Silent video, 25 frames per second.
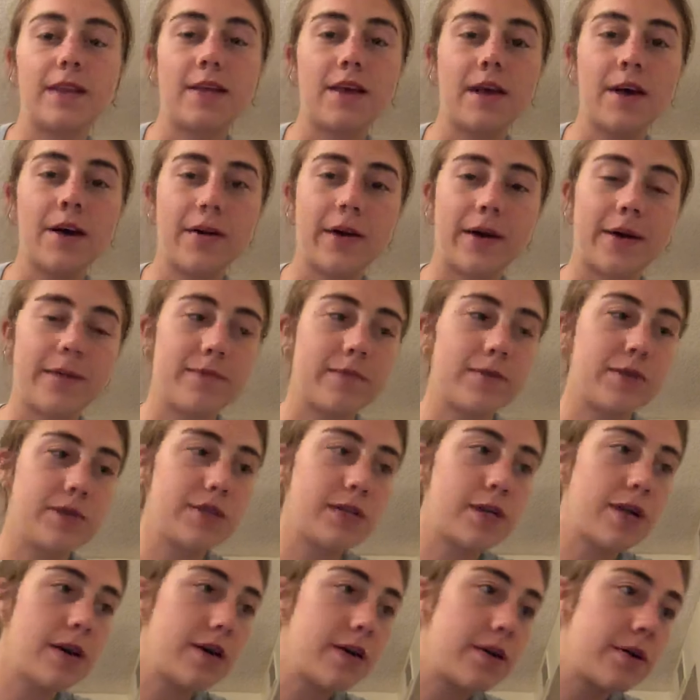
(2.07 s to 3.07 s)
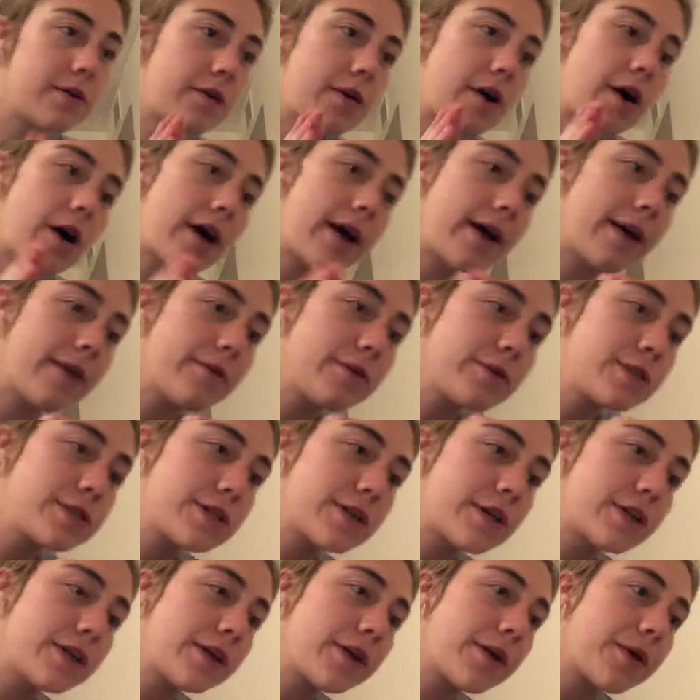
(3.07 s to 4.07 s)
Okay, so I will
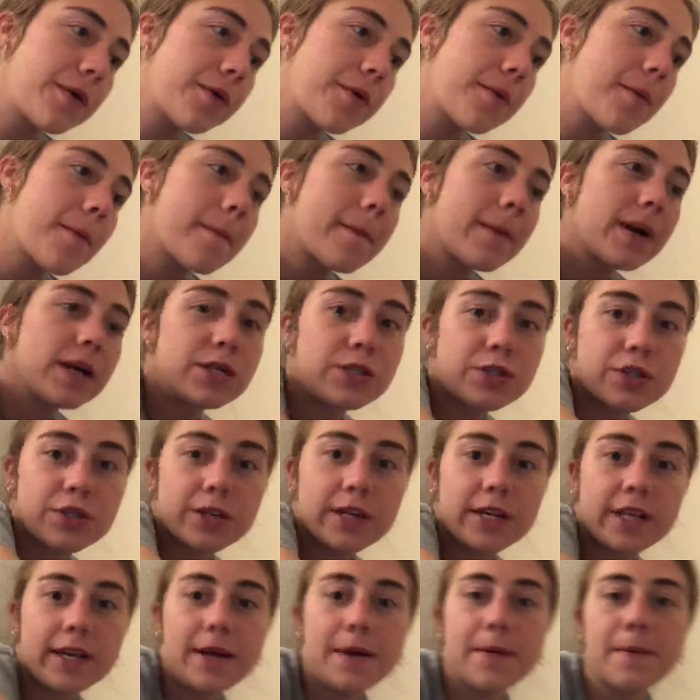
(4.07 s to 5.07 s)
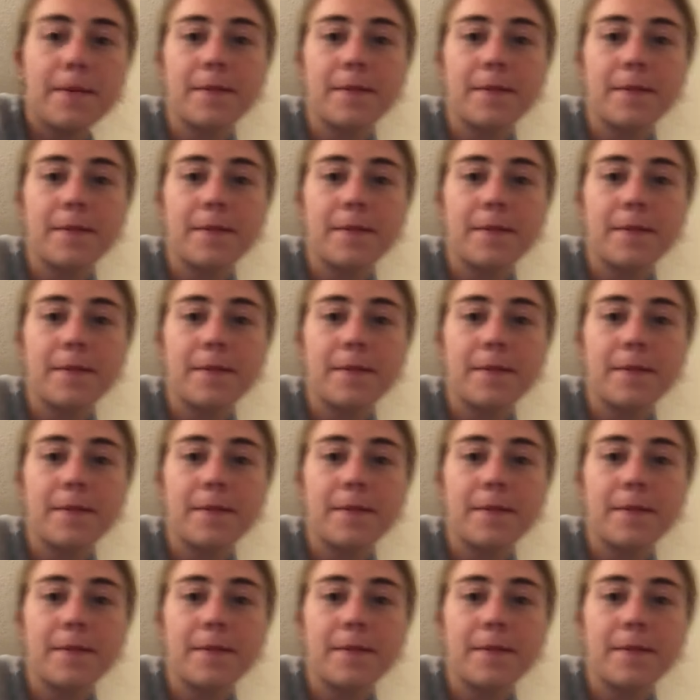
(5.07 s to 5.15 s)
show you my tree.